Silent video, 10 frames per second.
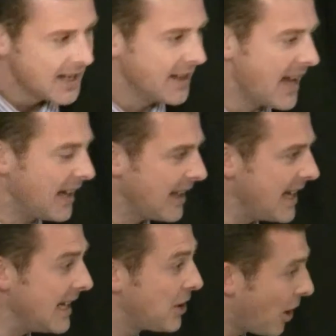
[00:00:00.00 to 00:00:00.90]
And that
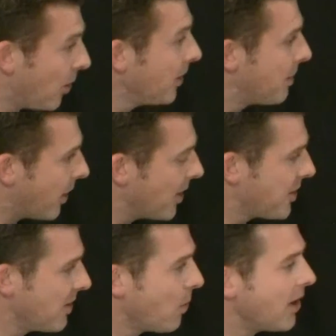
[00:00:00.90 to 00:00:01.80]
lady told the
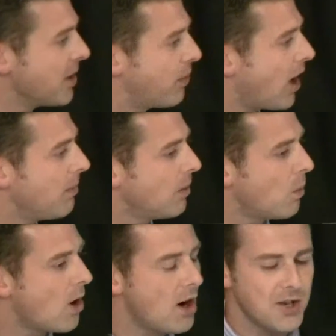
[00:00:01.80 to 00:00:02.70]
person what the
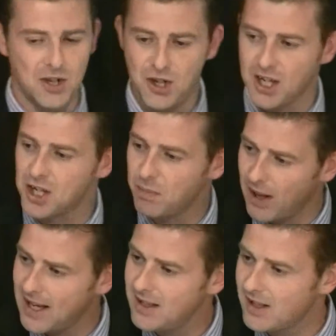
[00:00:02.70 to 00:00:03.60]
problem was and she
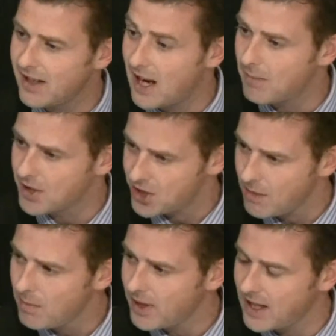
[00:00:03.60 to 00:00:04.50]
explained to them that
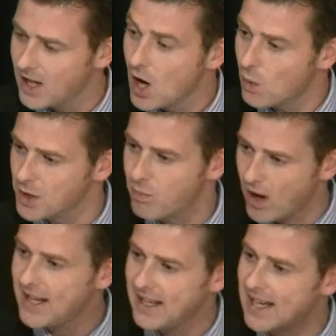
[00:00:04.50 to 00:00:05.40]
somebody was
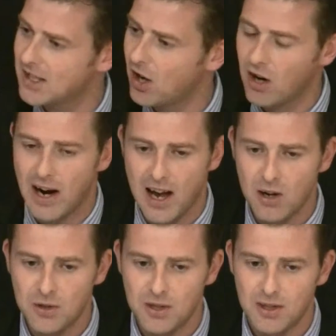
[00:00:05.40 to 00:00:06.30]
breaking into her
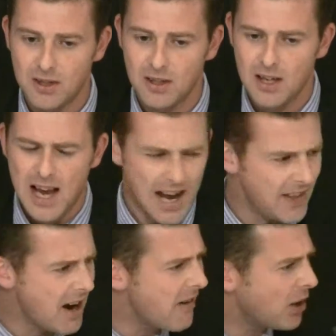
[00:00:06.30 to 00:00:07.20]
house. And
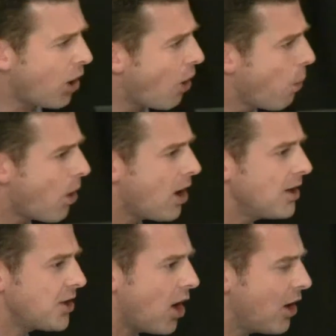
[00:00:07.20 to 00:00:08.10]
there it all
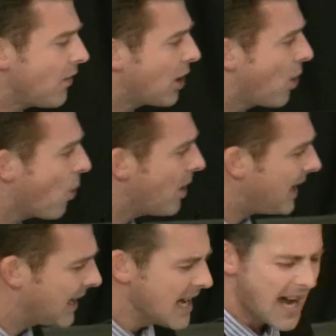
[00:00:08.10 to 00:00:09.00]
was on
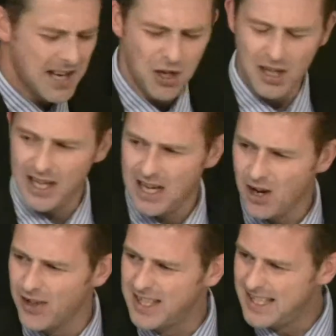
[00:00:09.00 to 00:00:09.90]
recording and you could
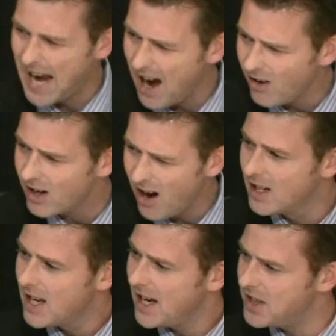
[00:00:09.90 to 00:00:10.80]
hear the terror
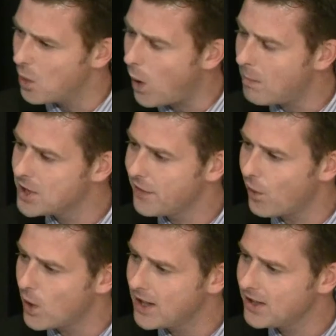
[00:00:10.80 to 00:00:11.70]
in the woman's
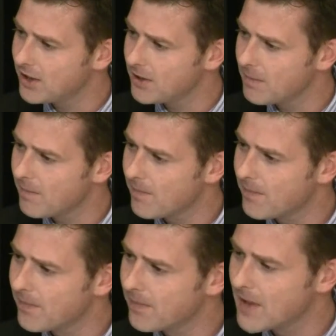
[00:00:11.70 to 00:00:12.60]
voice
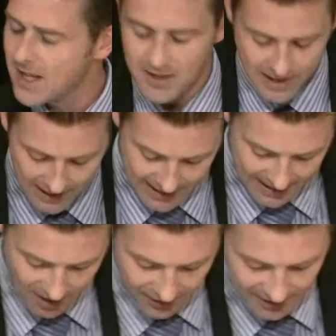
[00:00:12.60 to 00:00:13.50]
the
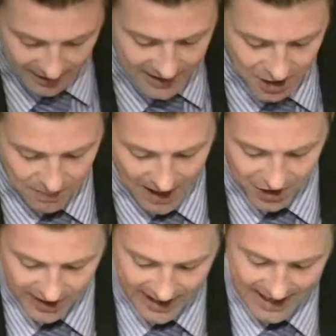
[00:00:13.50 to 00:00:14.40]
lady on the
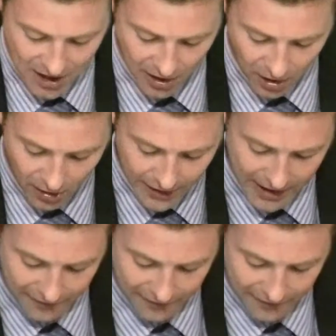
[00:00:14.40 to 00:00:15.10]
dispatch lady got all the